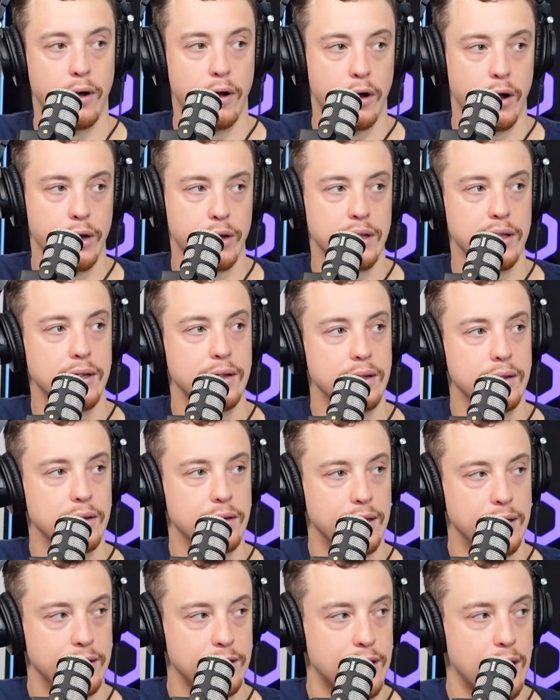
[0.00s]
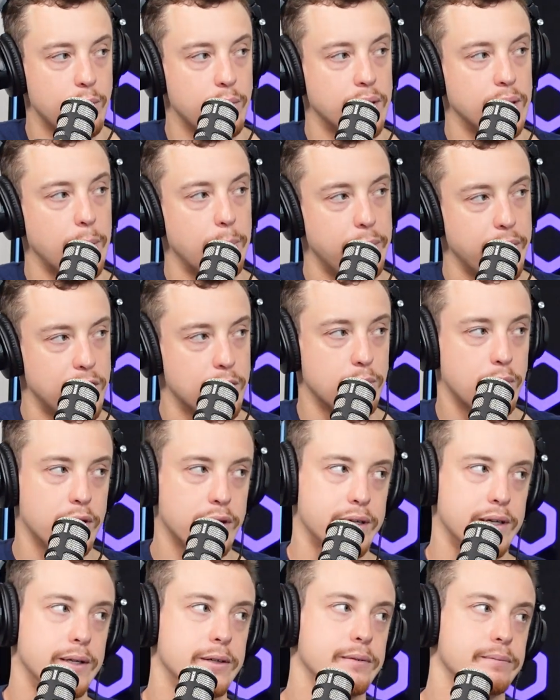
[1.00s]
on the incoming bear
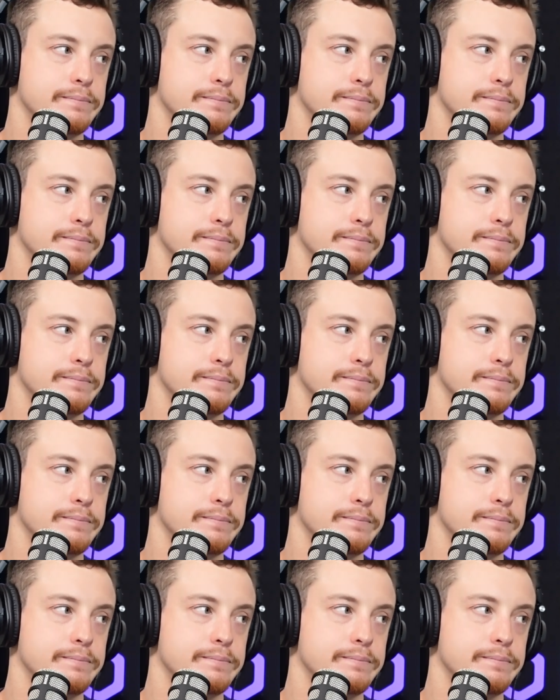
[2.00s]
market.